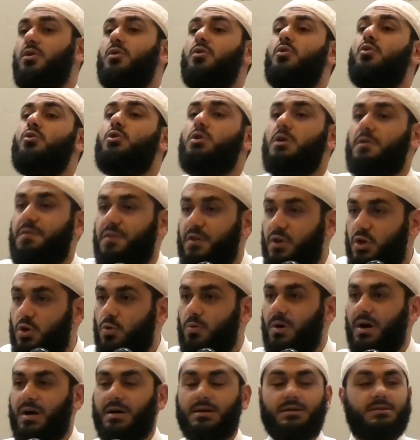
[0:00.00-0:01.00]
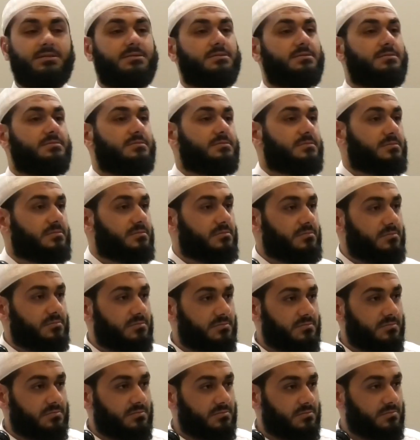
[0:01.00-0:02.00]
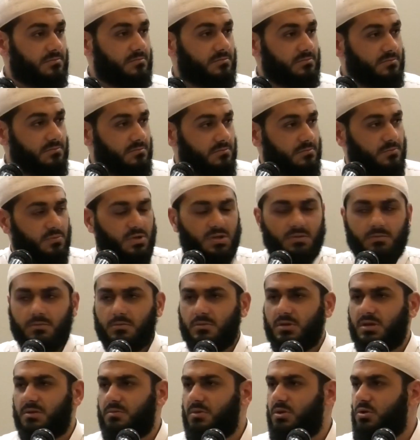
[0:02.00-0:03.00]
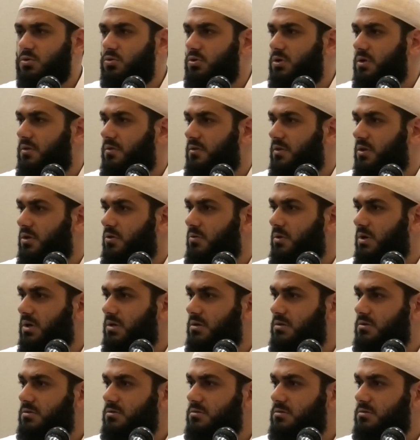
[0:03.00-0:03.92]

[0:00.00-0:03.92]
who do you think you are? What do you mean, who do you think you are?